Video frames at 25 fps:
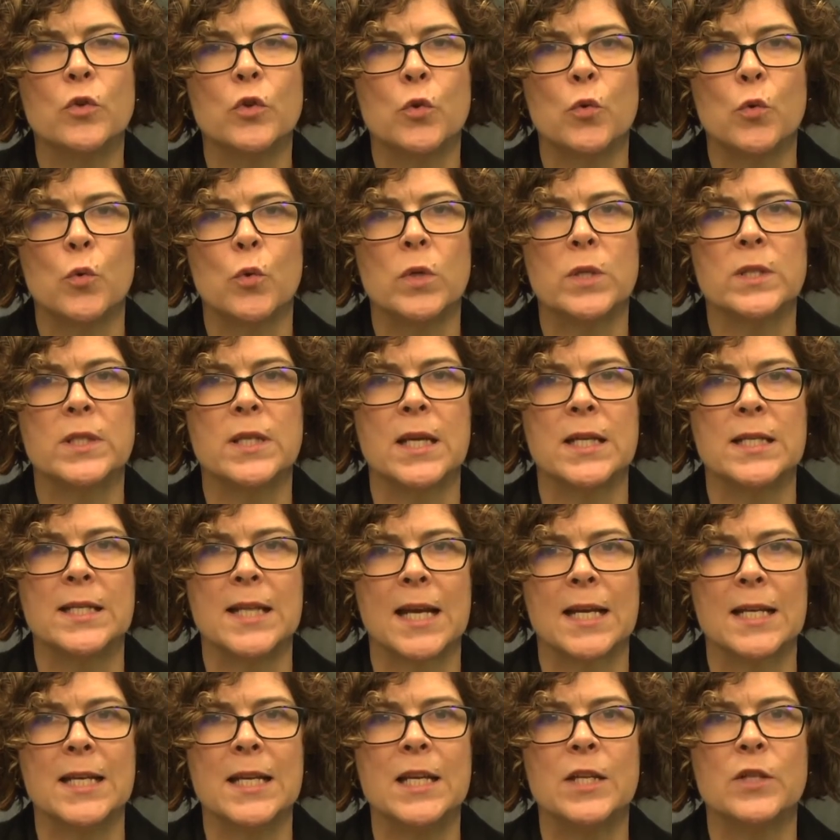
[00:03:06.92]
tools and
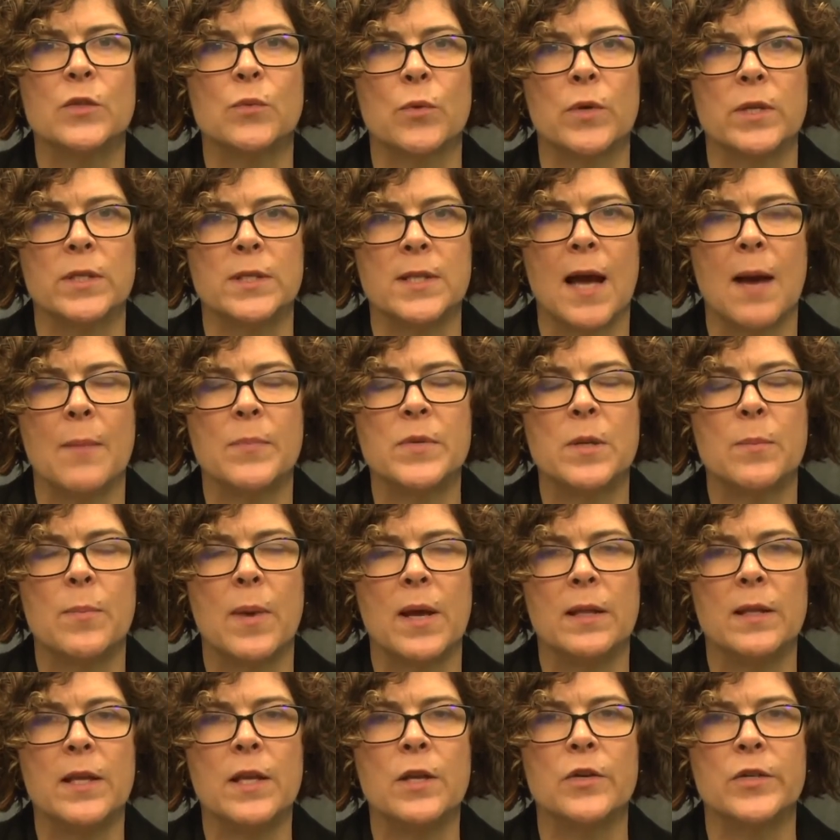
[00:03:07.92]
techniques were adopted by
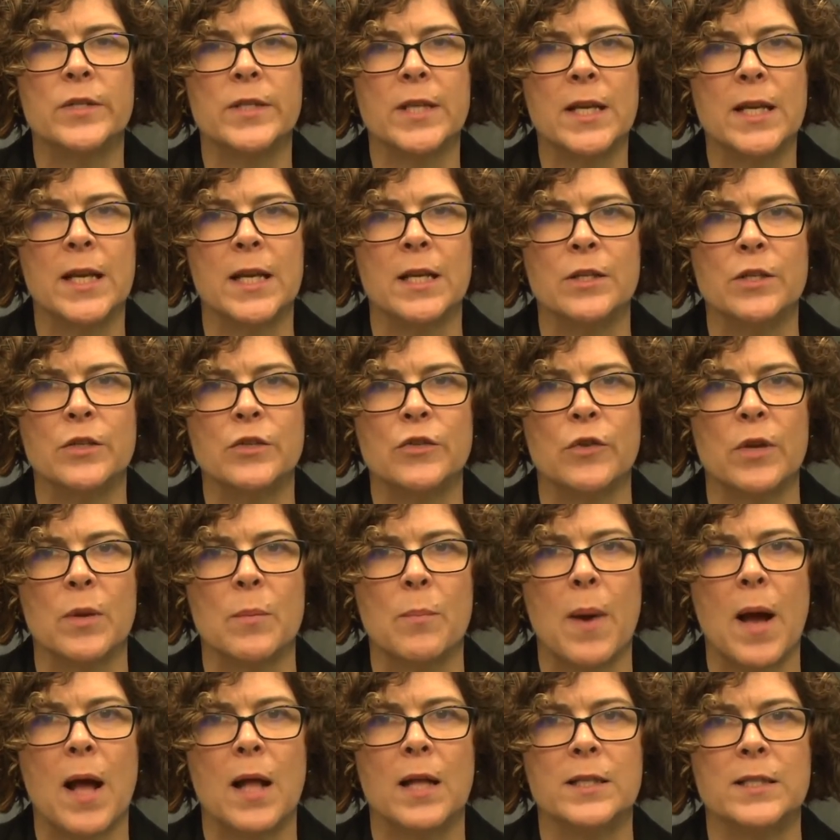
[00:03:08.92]
leaders in industry and
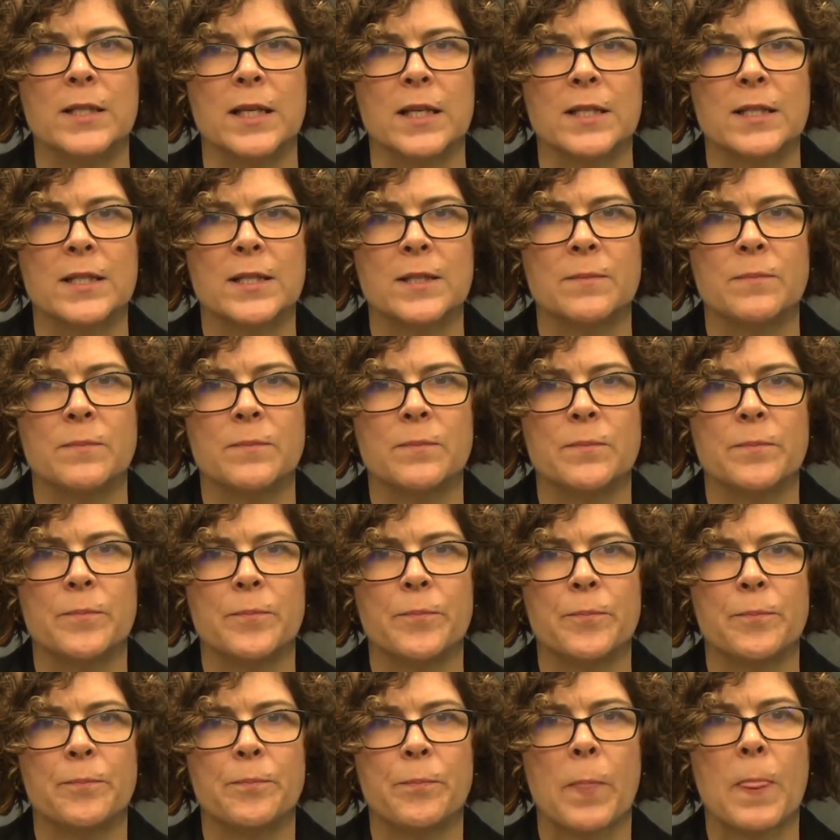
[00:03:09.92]
politics.
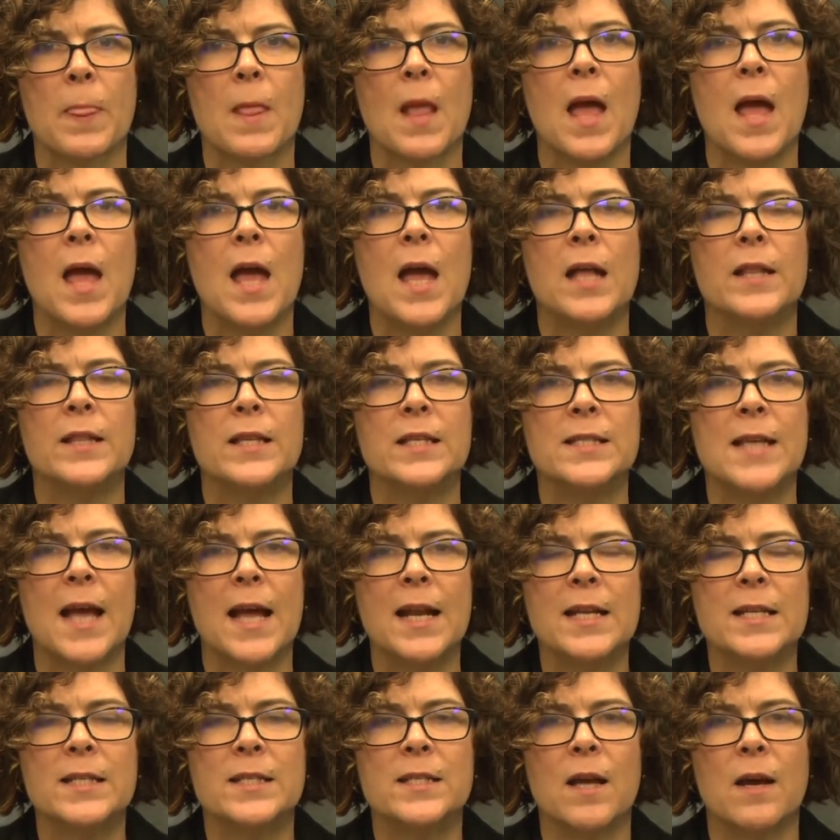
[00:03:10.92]
The
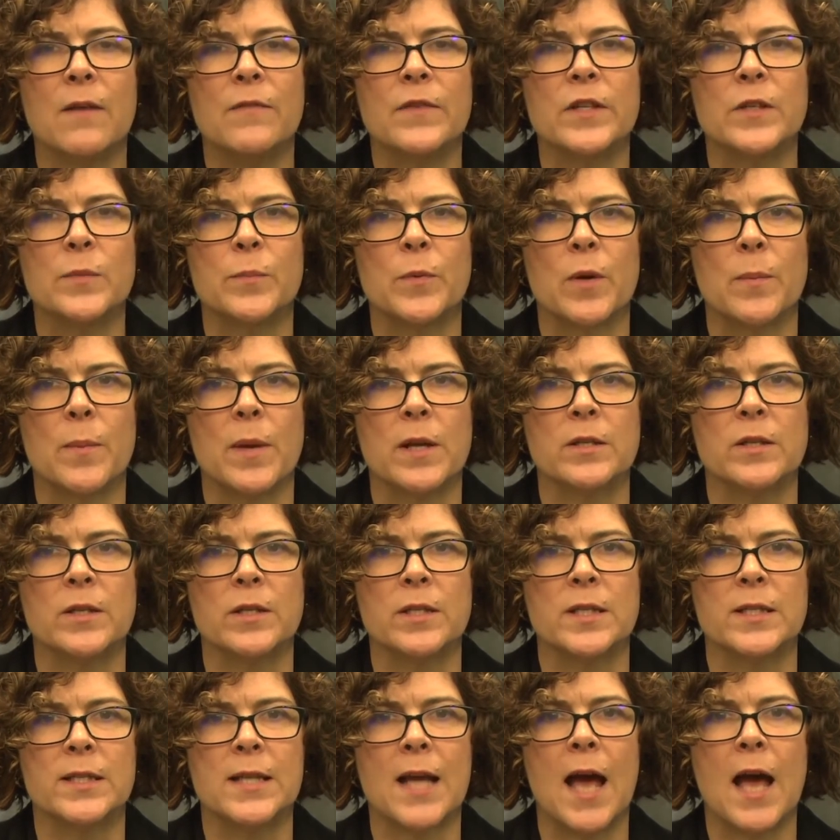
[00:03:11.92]
tenets of experimental
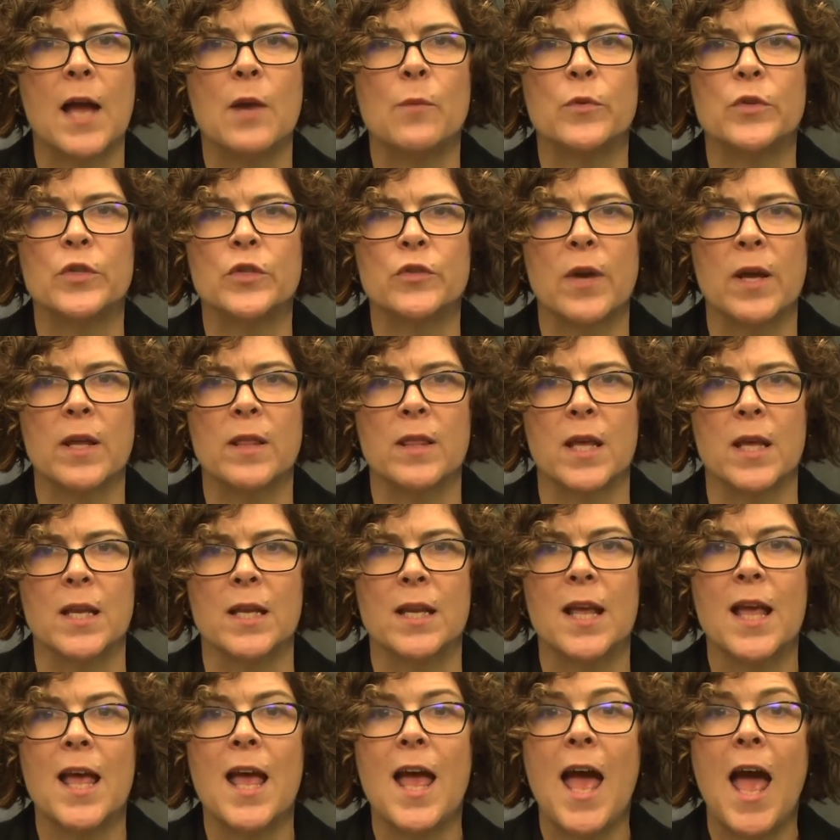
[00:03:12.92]
design were strengthened,
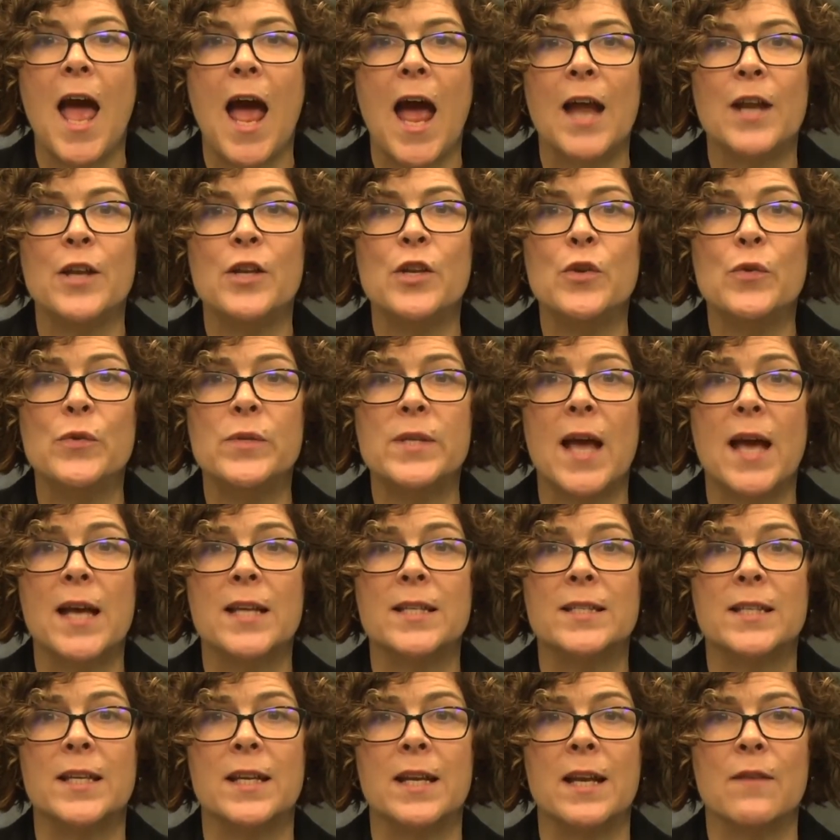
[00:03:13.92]
and new
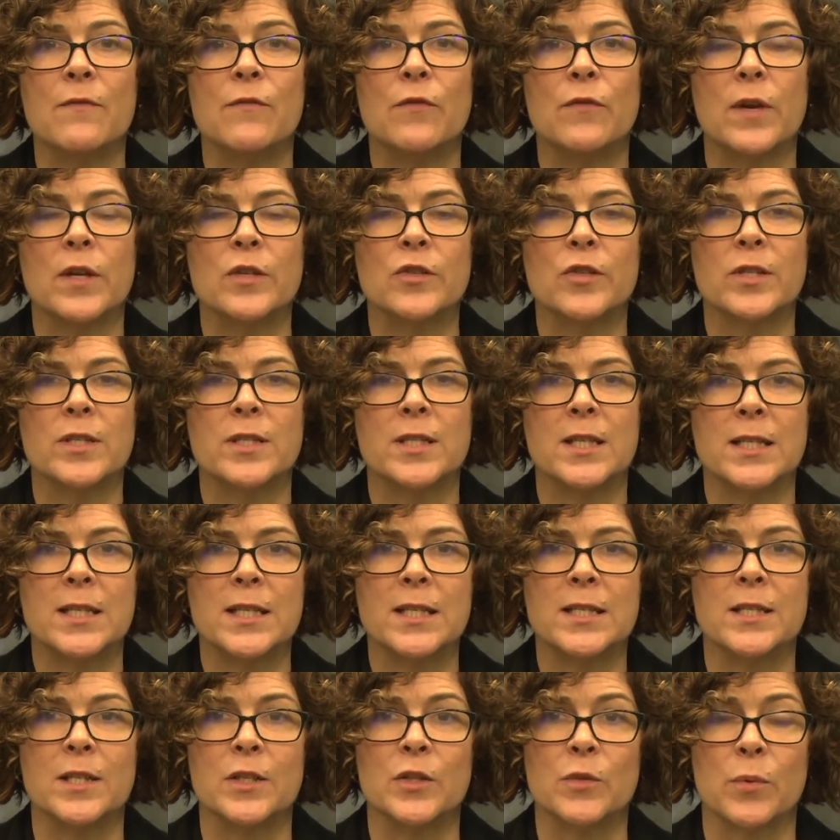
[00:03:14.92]
tests in inferential
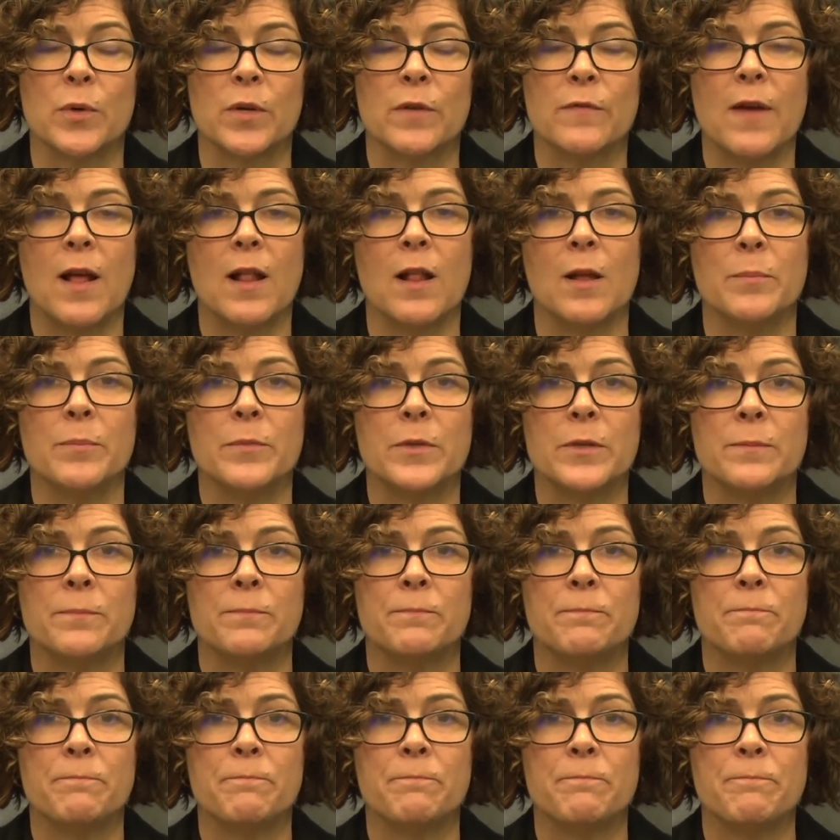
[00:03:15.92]
statistics were developed.
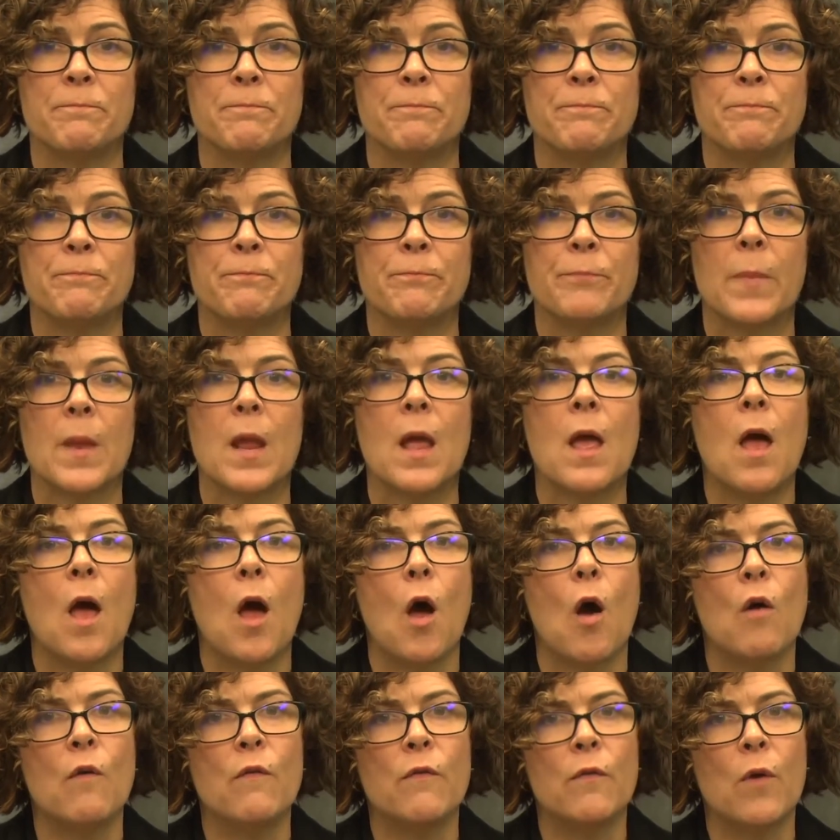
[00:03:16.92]

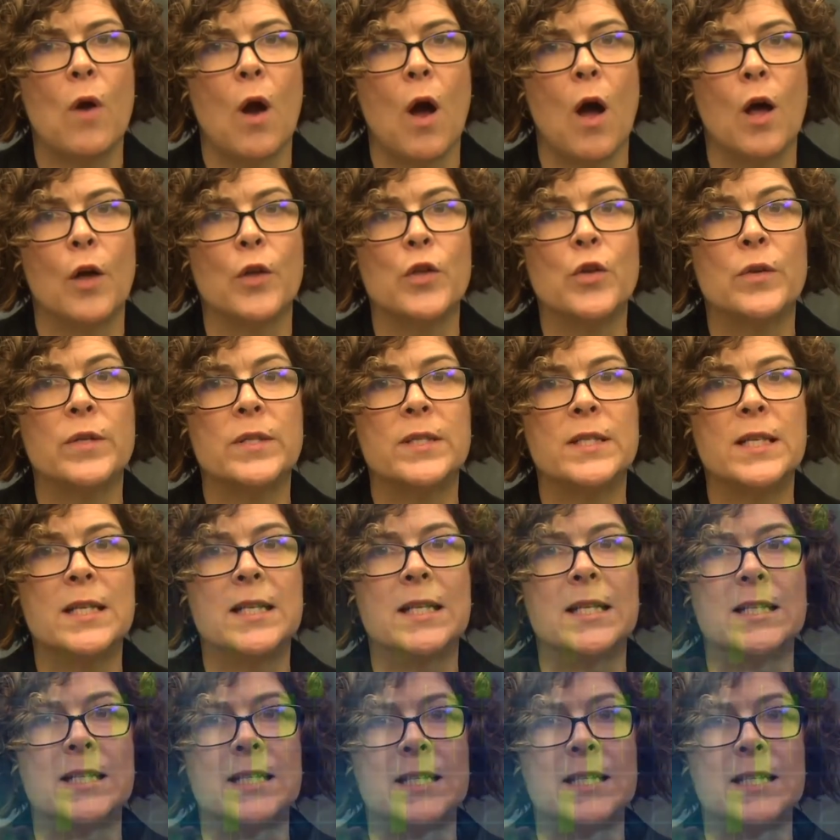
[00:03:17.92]
Overall, you can see that